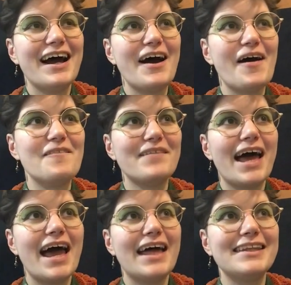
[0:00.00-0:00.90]

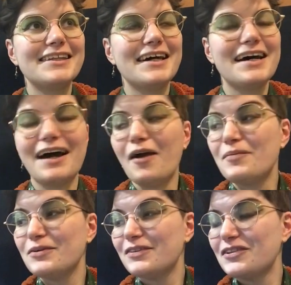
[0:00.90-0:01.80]
and I
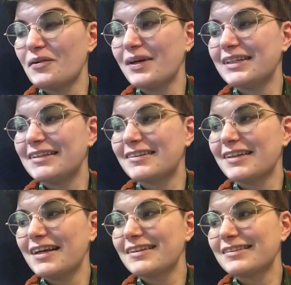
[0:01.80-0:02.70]
hope you've enjoyed this